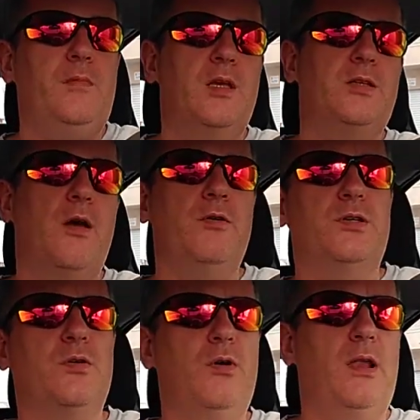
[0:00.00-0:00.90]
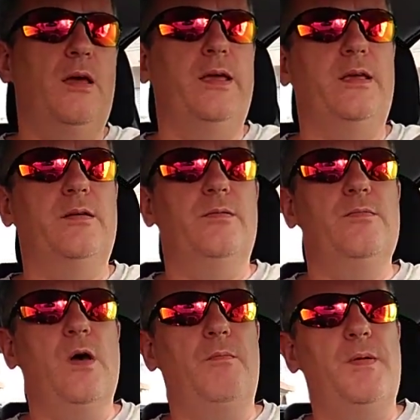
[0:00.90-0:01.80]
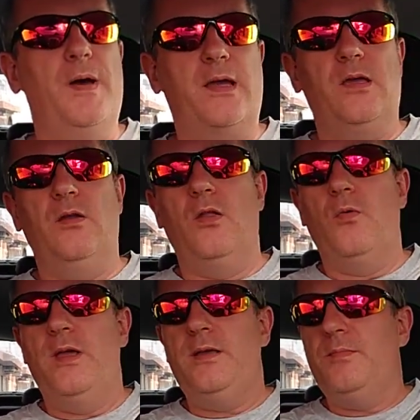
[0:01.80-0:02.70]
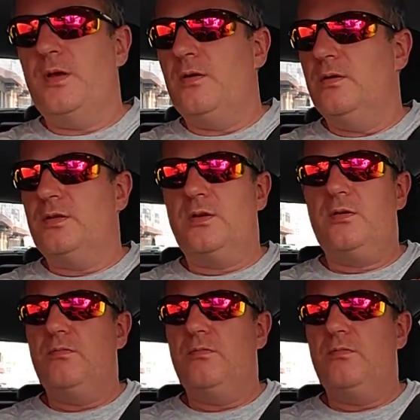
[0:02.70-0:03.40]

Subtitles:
So it's sort of like knocked me back another week, because